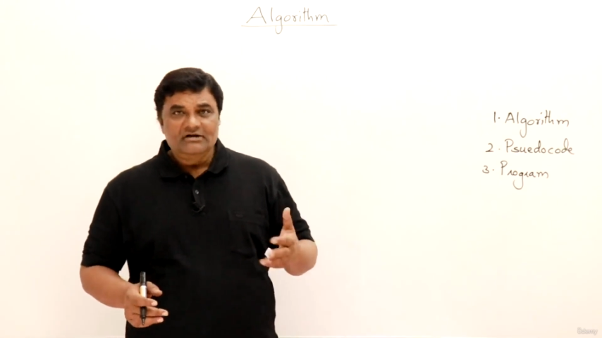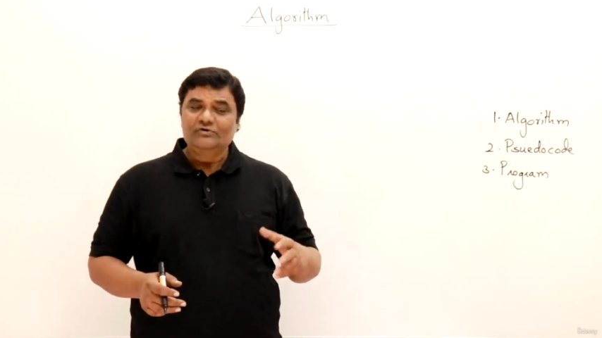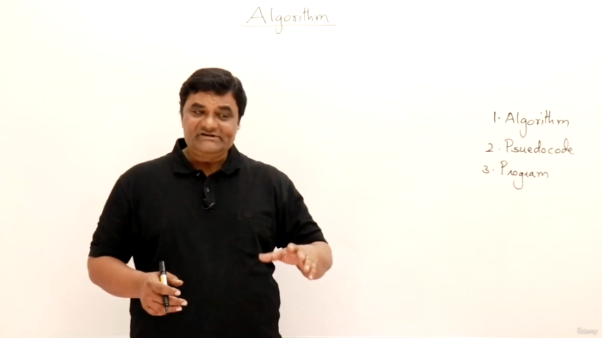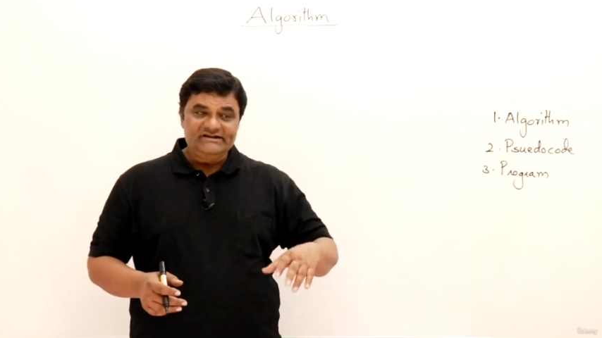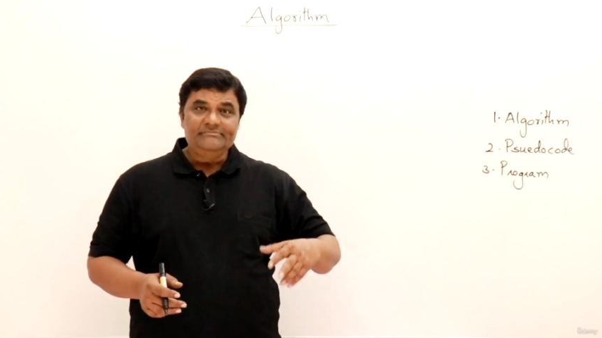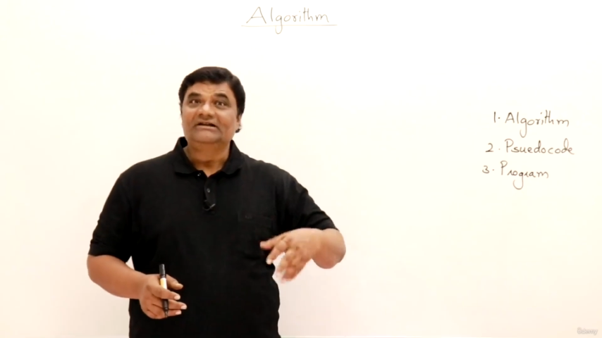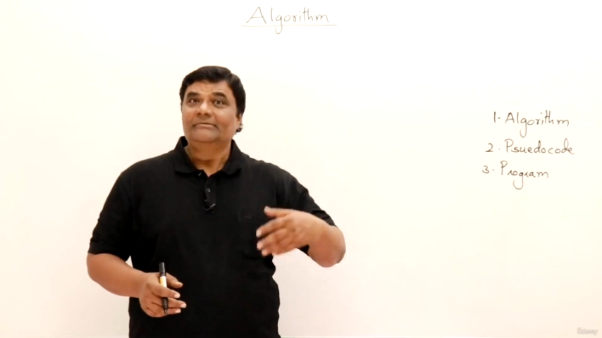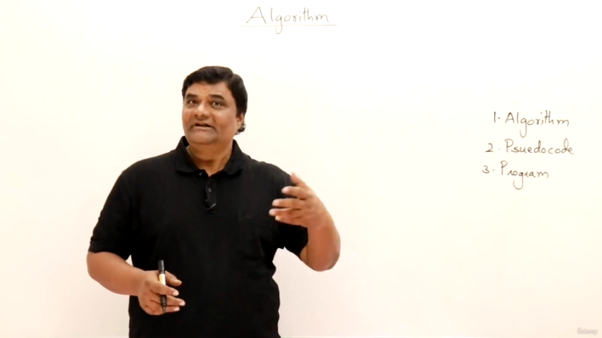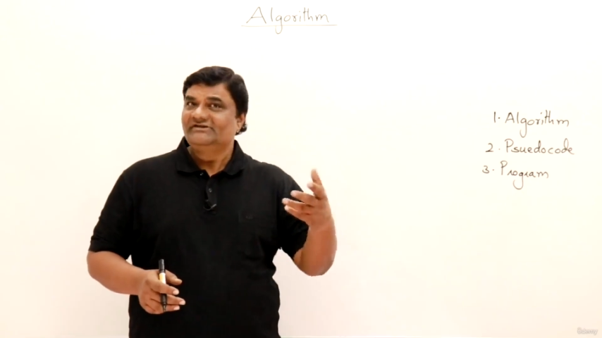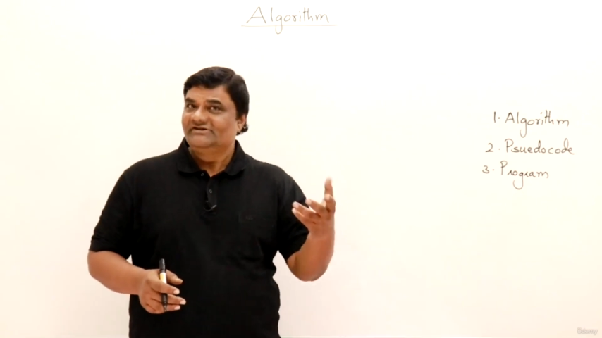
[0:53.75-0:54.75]
Mostly
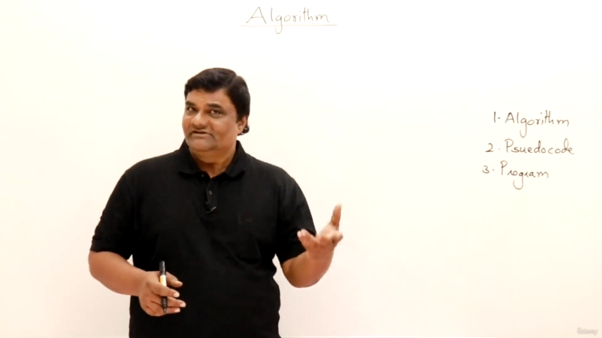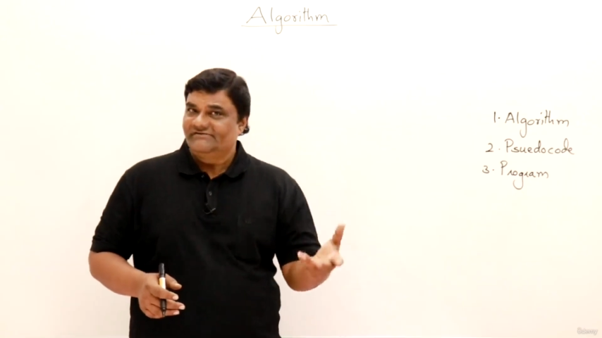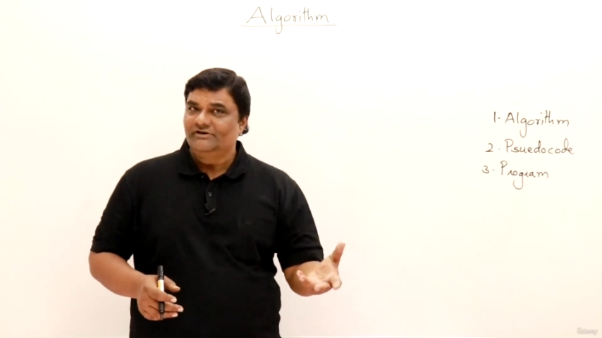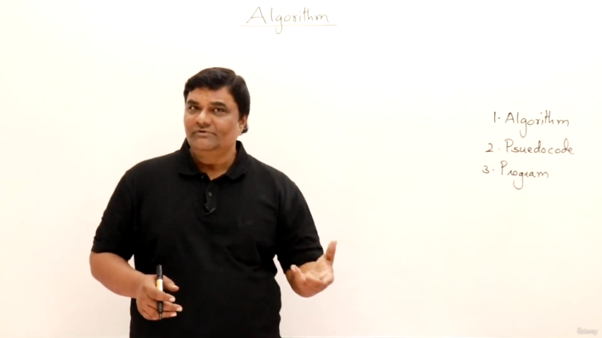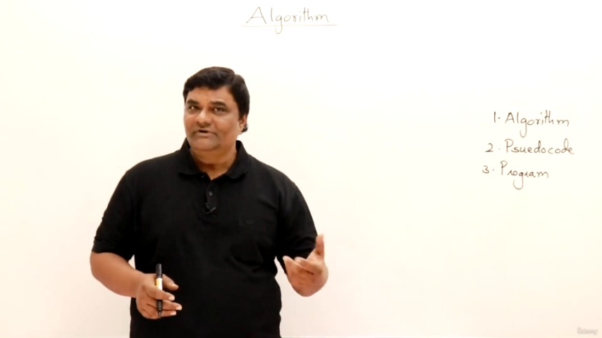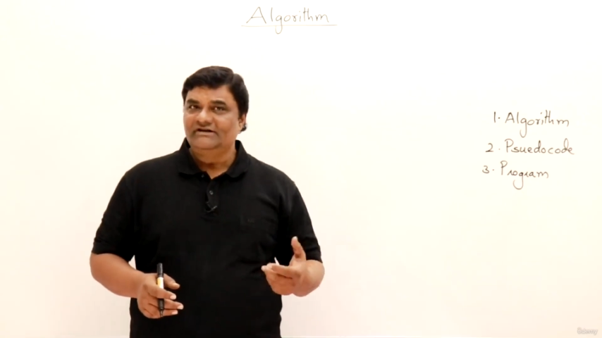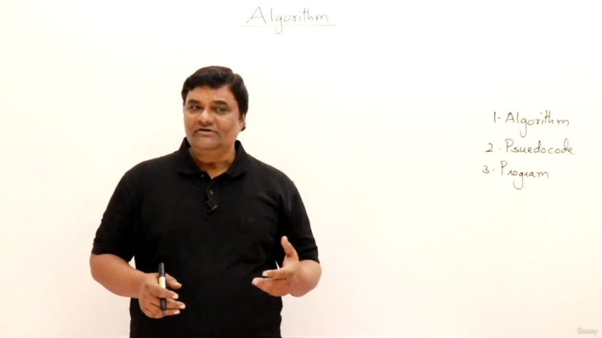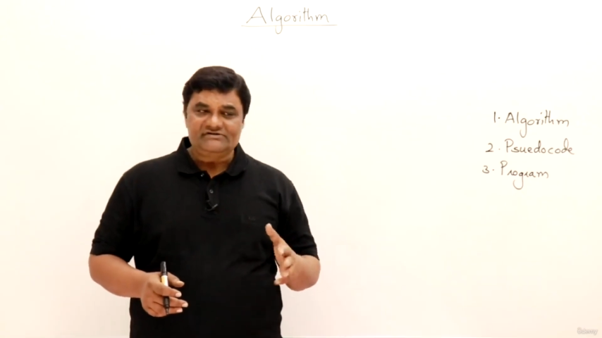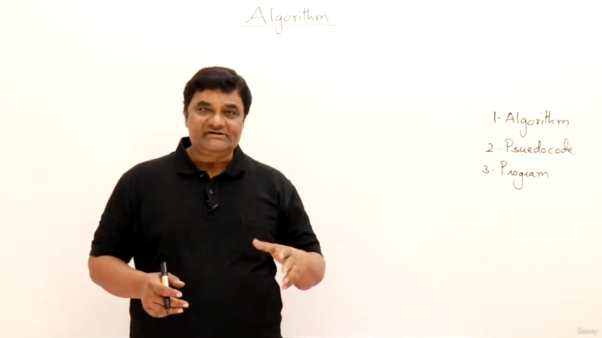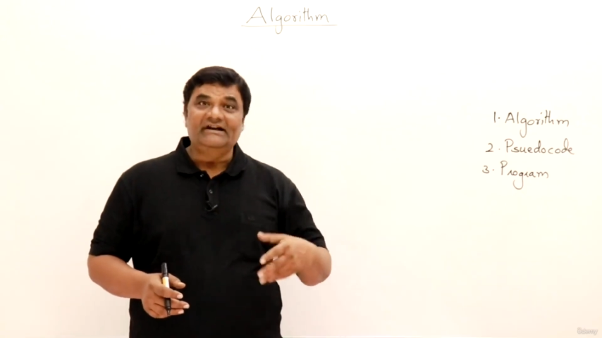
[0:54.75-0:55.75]
mathematicians were doing
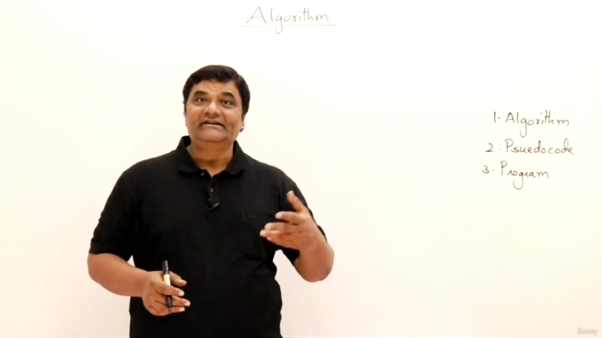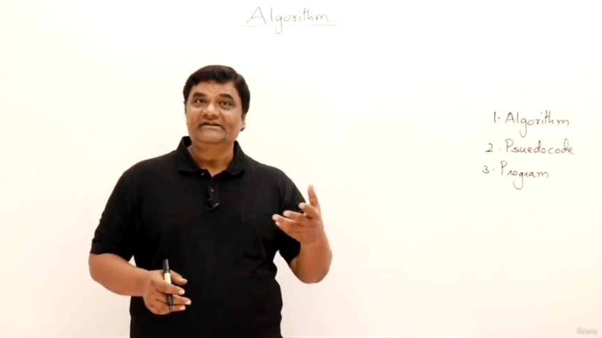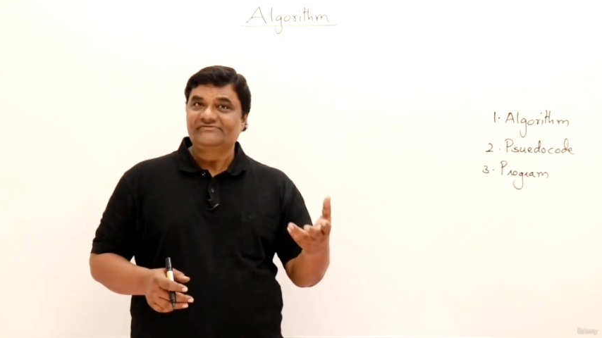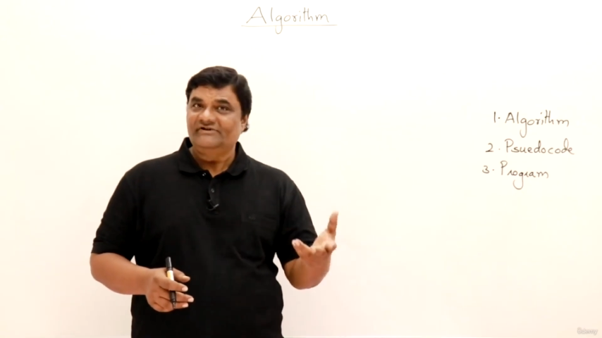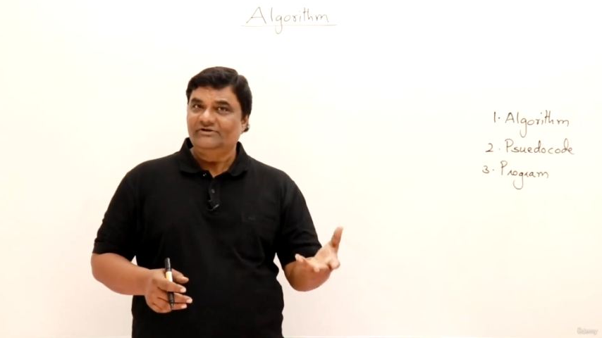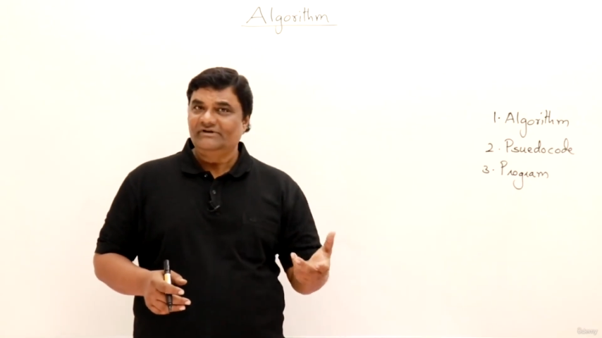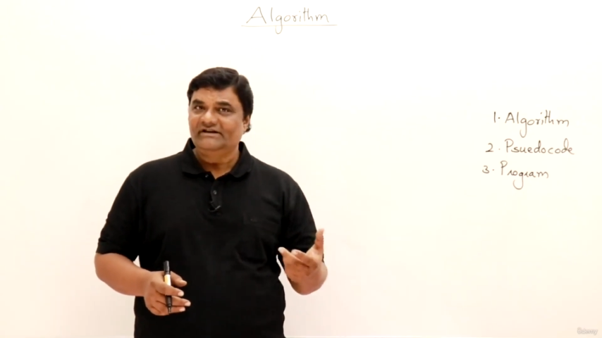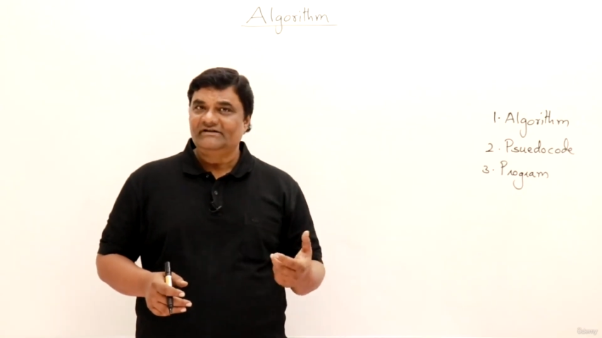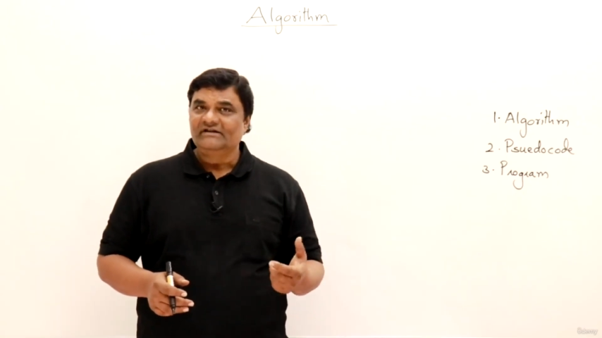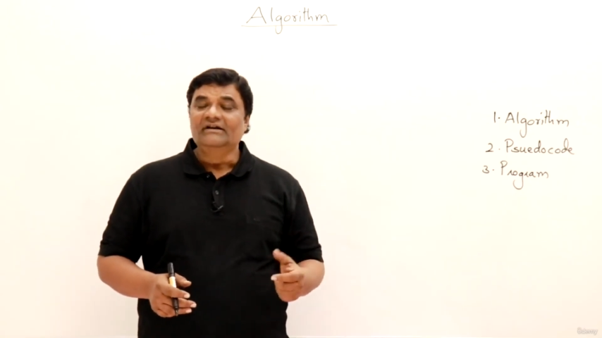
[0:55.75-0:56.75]
it or scientists were
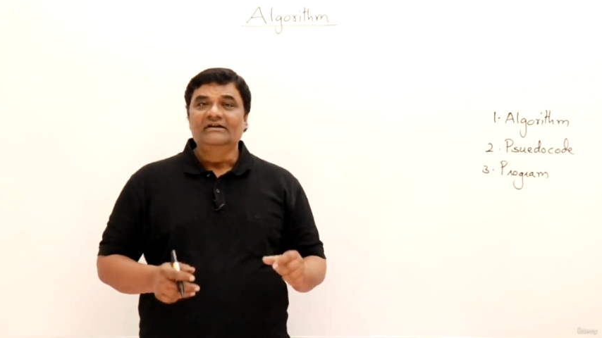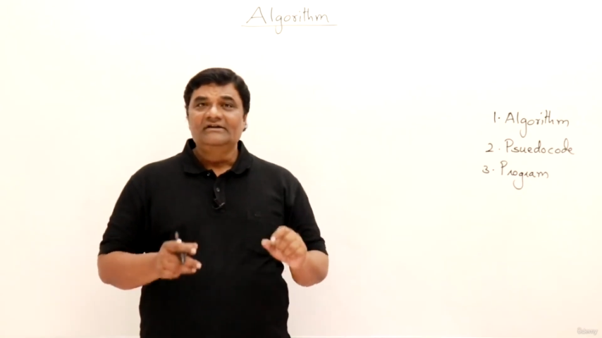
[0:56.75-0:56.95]
doing it.